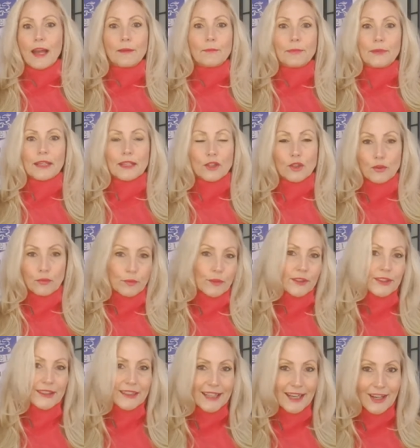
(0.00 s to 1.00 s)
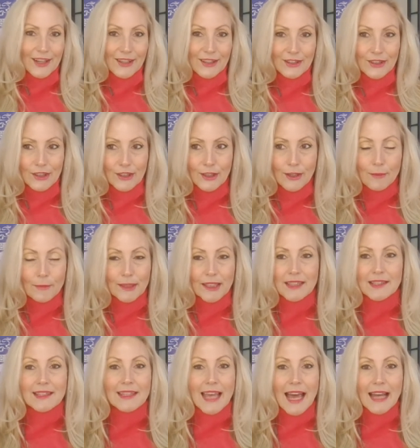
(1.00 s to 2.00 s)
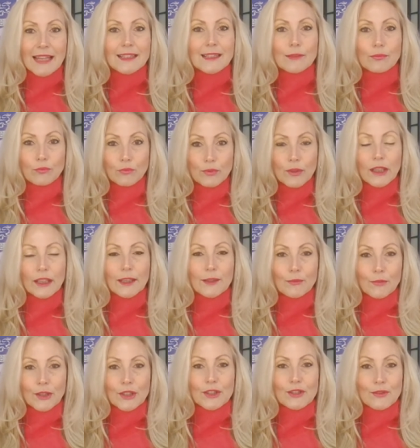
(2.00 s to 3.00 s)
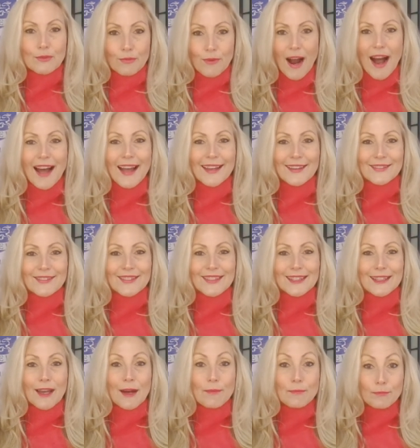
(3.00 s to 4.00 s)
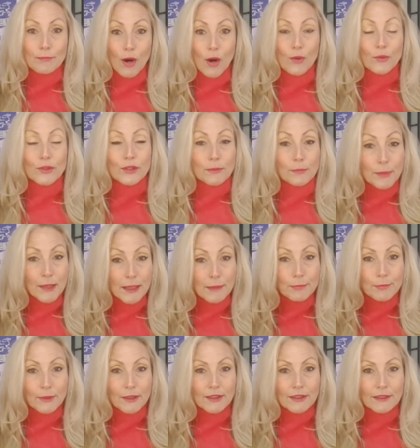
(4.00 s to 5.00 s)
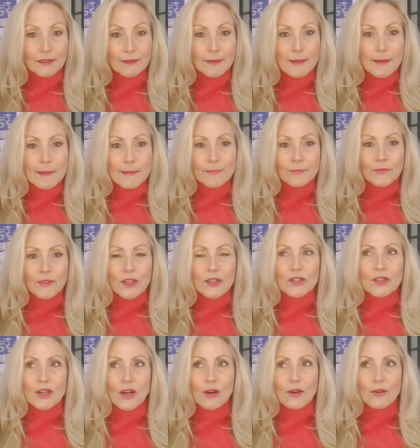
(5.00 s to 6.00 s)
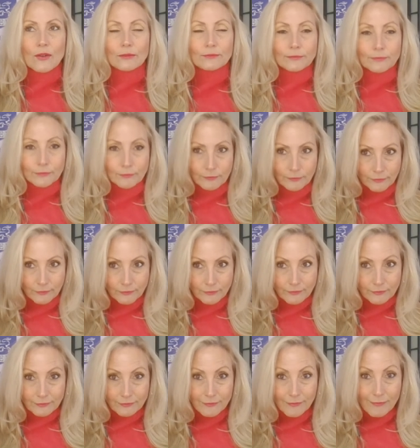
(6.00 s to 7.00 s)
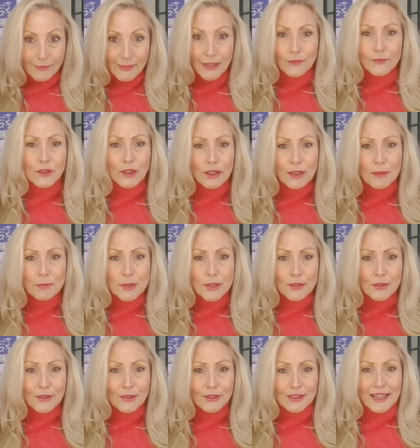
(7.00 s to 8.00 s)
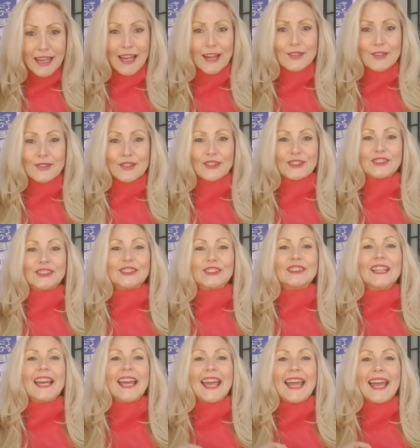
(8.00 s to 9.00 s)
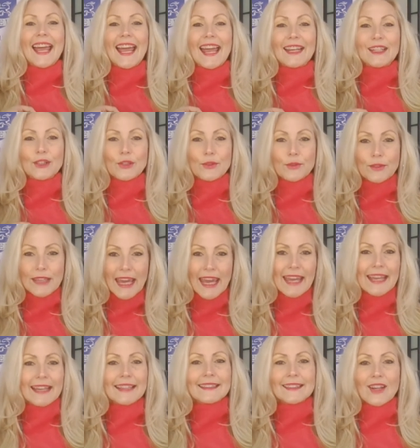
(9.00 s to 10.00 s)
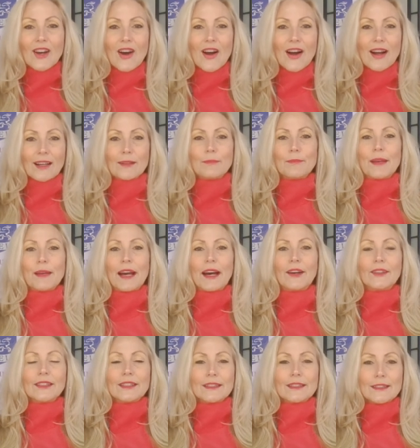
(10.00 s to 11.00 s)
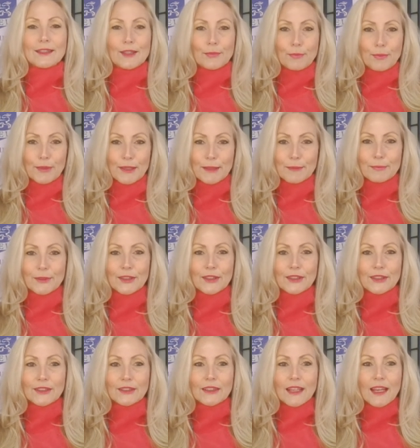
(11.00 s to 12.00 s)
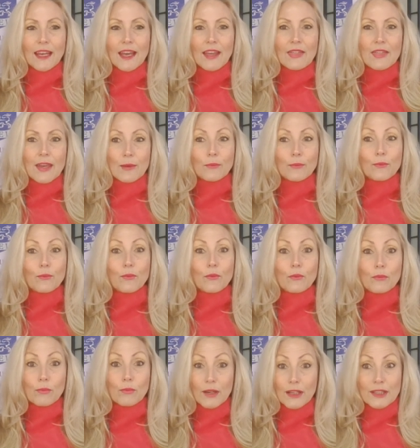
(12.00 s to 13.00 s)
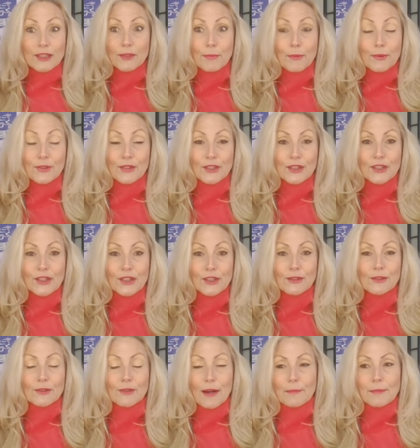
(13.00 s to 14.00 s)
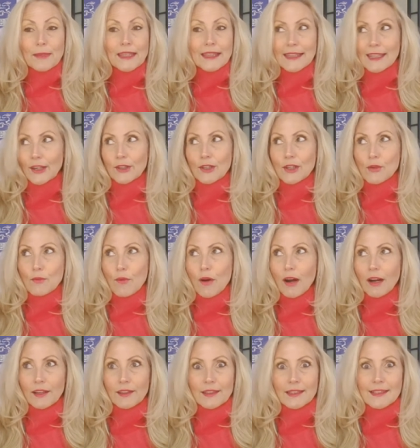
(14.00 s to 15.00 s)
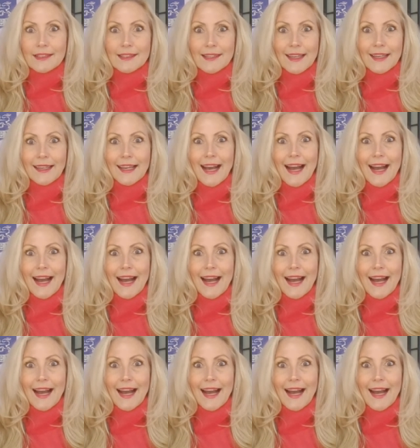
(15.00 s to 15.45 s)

be a trillionaire, you know, because that's really what drives most people. So if you're going to be your own counsel and you can't talk about it to people, then what are you supposed to do? I mean, there you are, this like